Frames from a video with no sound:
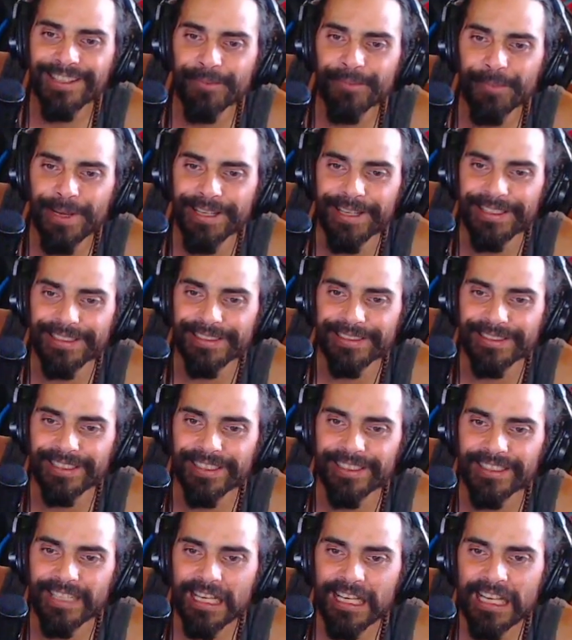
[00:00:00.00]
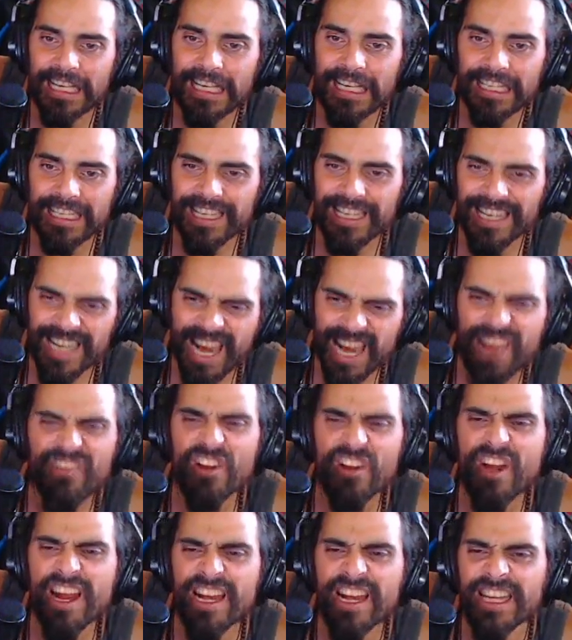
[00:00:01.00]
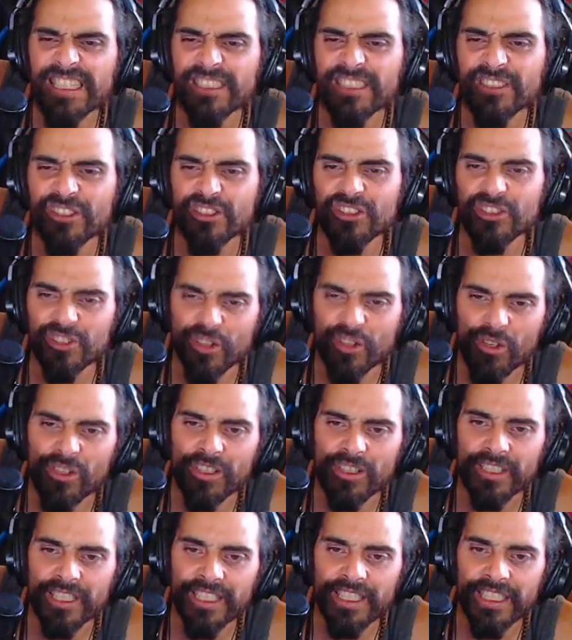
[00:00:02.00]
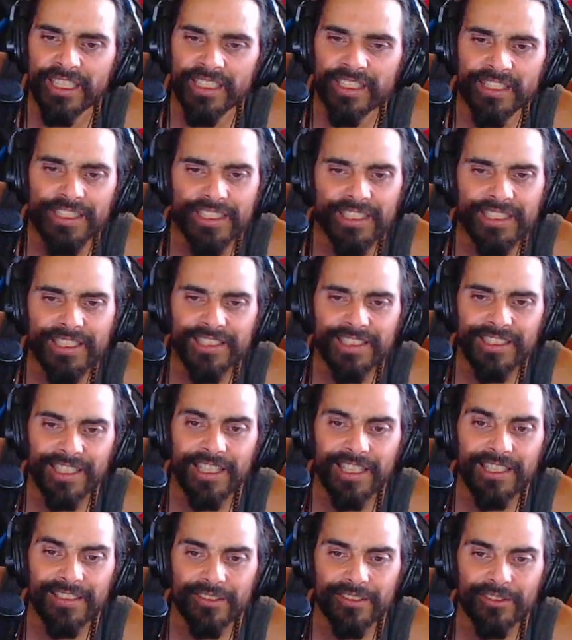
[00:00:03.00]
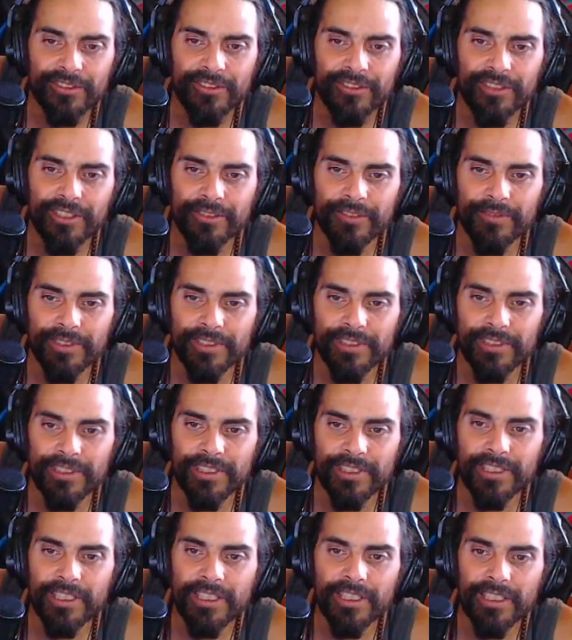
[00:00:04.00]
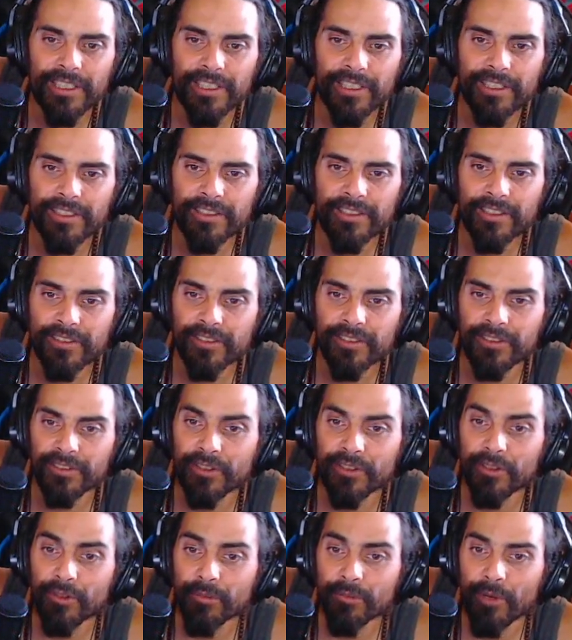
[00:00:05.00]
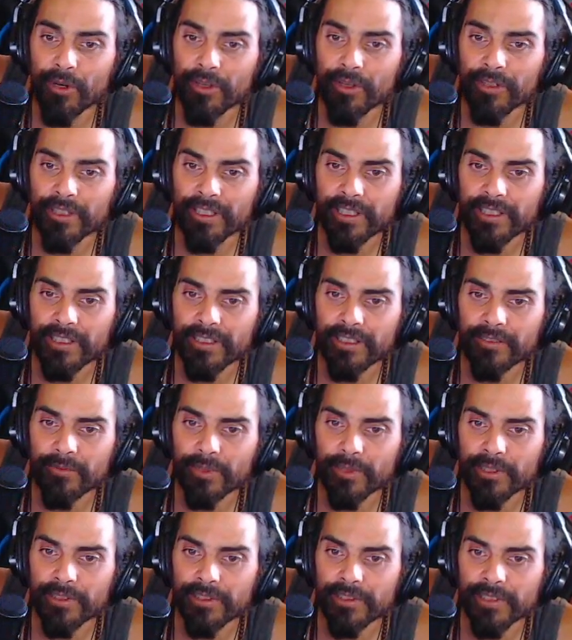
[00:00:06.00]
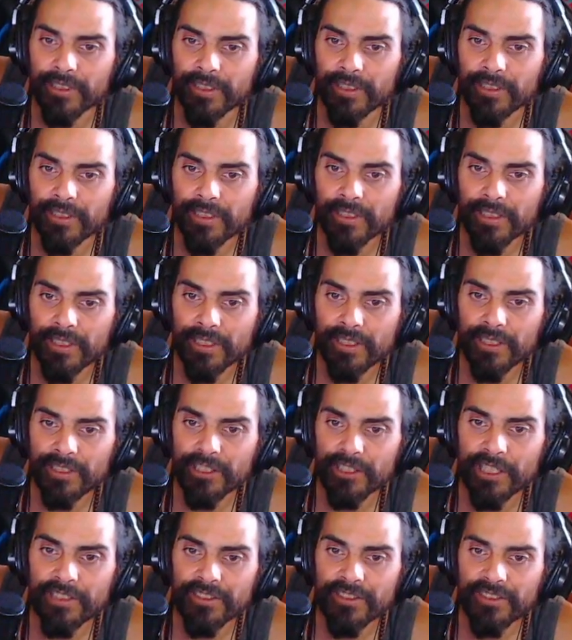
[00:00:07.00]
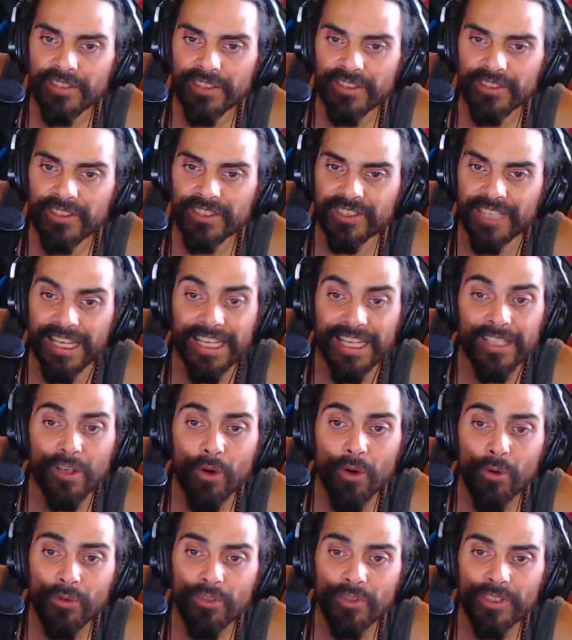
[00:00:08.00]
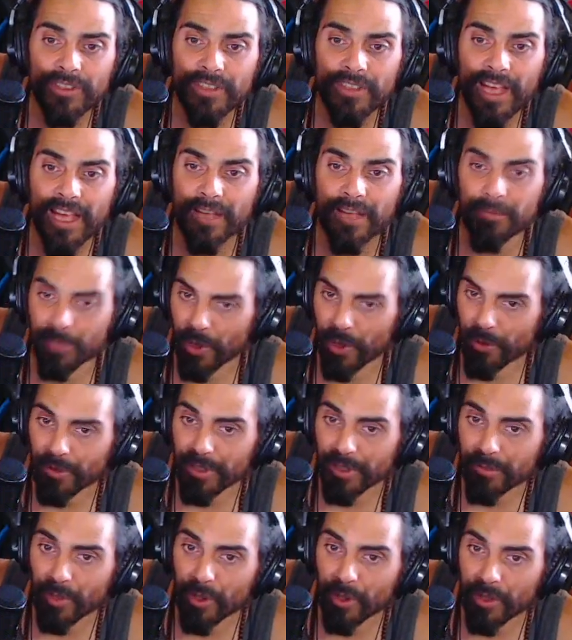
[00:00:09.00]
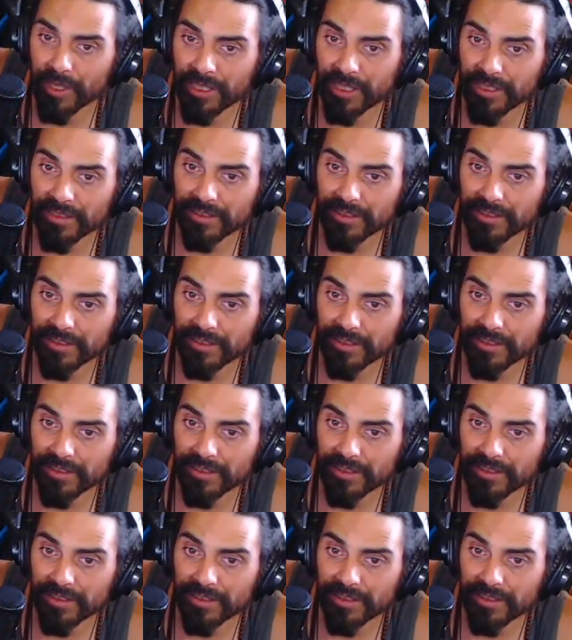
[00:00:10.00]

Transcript: Megan said the never-ending story. Yeah, those are good ones. It says there's two more hidden ones here. Jason says Stay Golden and Pony Boy.